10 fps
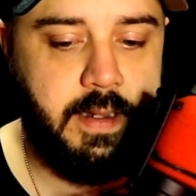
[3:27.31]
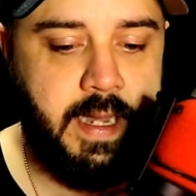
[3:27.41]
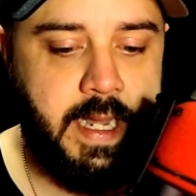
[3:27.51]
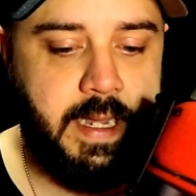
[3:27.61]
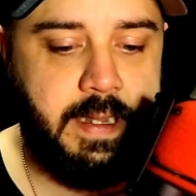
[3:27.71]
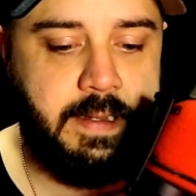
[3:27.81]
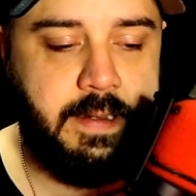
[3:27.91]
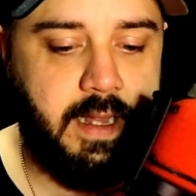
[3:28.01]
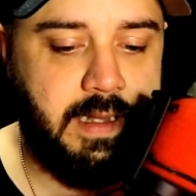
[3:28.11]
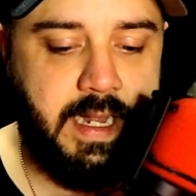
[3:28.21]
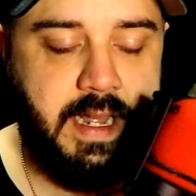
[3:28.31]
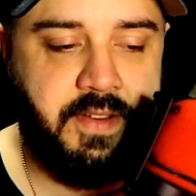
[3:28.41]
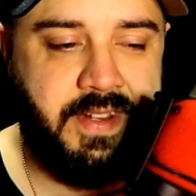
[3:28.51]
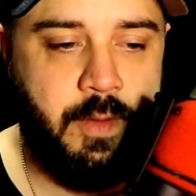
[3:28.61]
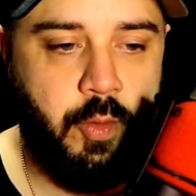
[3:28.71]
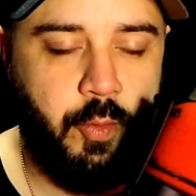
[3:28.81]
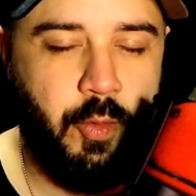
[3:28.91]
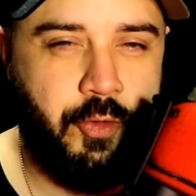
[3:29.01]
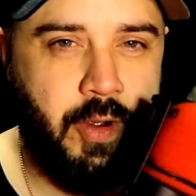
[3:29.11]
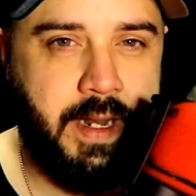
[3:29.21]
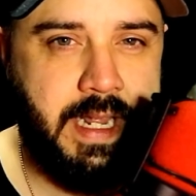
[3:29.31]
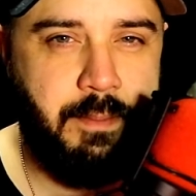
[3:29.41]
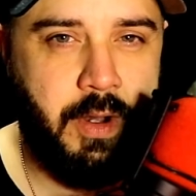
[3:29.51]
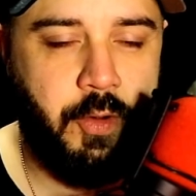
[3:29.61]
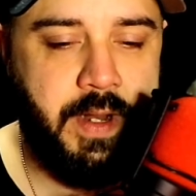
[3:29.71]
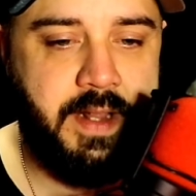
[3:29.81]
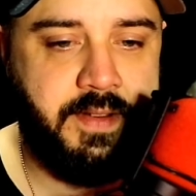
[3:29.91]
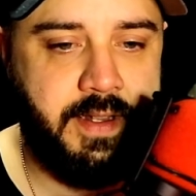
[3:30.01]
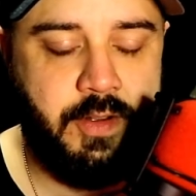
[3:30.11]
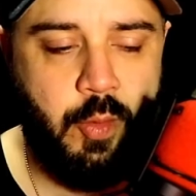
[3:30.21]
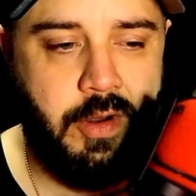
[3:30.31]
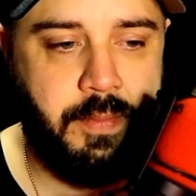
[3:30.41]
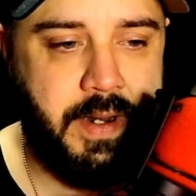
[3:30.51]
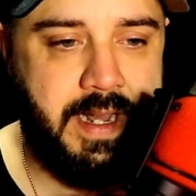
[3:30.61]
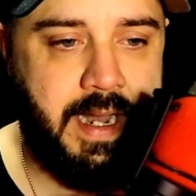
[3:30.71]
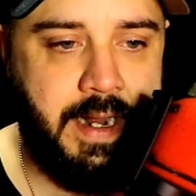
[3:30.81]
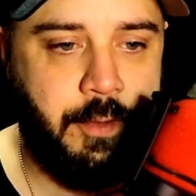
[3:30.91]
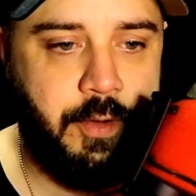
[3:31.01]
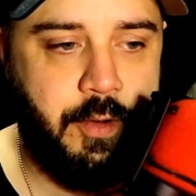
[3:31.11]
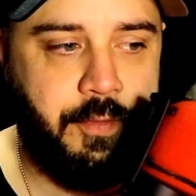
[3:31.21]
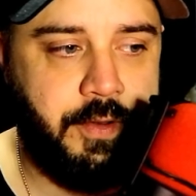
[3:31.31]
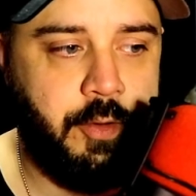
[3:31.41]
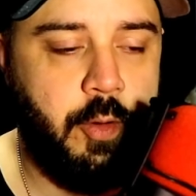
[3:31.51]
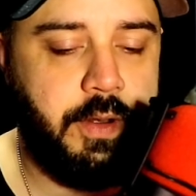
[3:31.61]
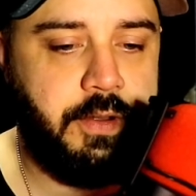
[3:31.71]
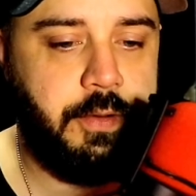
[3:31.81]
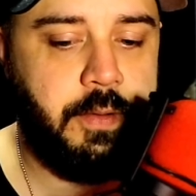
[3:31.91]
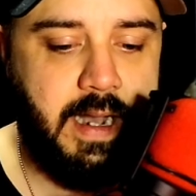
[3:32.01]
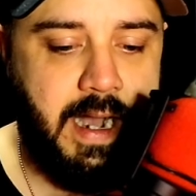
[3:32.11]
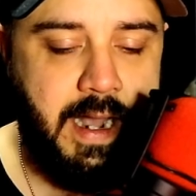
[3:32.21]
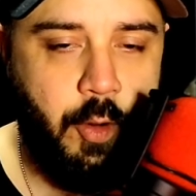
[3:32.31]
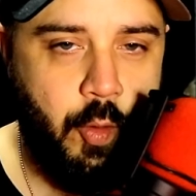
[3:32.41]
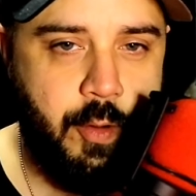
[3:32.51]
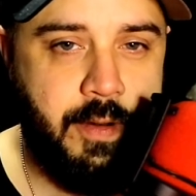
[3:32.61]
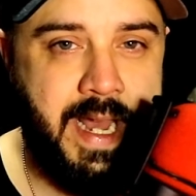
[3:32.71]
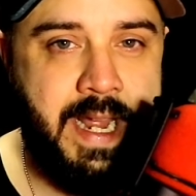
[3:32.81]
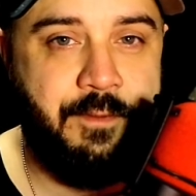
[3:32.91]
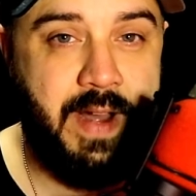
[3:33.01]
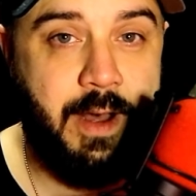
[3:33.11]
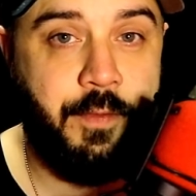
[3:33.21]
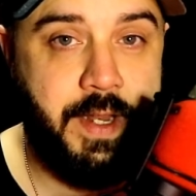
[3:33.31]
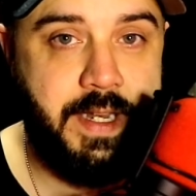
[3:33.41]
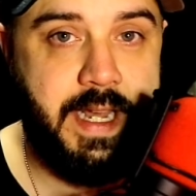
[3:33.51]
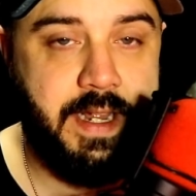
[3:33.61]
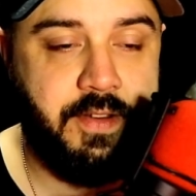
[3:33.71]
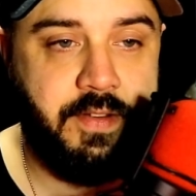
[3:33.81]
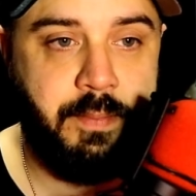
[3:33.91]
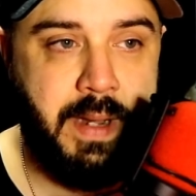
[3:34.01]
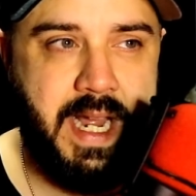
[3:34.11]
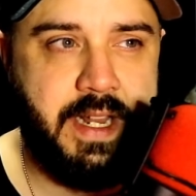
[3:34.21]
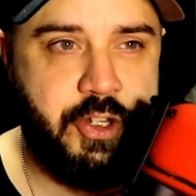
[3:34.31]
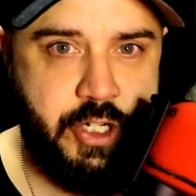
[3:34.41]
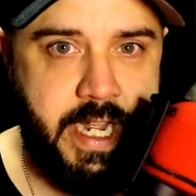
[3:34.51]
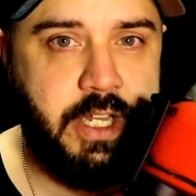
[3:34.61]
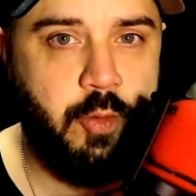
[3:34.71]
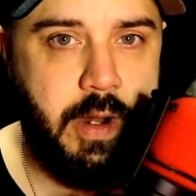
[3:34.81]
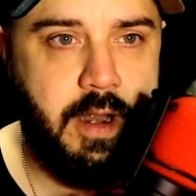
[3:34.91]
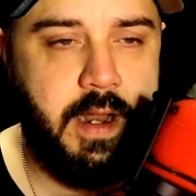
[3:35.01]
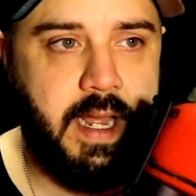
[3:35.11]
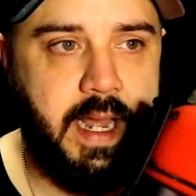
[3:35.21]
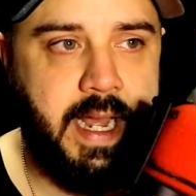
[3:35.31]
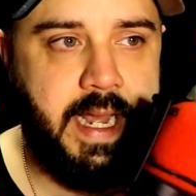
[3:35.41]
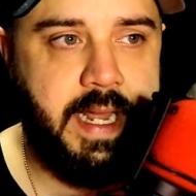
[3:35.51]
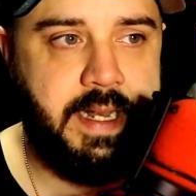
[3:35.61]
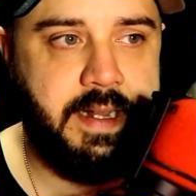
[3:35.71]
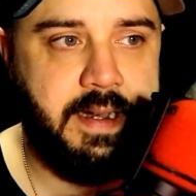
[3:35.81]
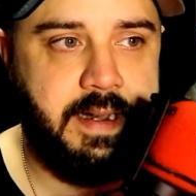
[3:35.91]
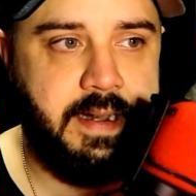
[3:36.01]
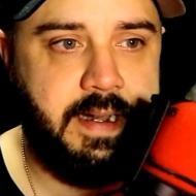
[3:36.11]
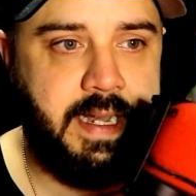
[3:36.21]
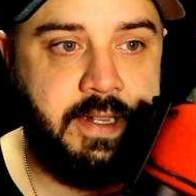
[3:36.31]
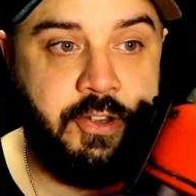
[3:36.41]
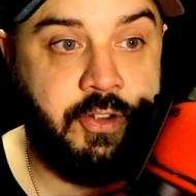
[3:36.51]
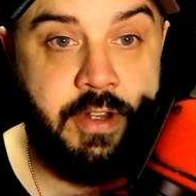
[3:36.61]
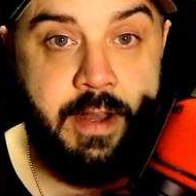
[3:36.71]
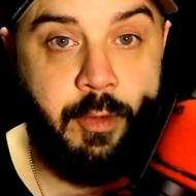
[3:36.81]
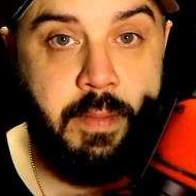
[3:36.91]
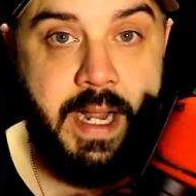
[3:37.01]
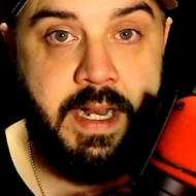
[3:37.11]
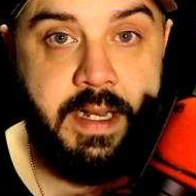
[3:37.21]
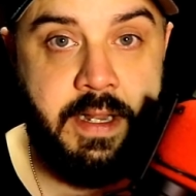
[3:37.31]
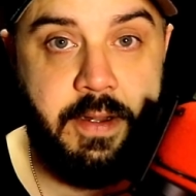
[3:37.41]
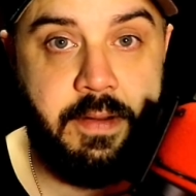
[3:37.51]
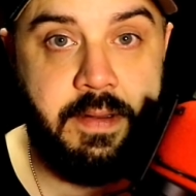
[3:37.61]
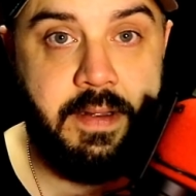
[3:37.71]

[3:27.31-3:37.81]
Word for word: And like I said, we'll, we'll try to get my old headset to work, but I, I don't know if it's going to. I ordered a valve index back in January and uh, it just never made it here.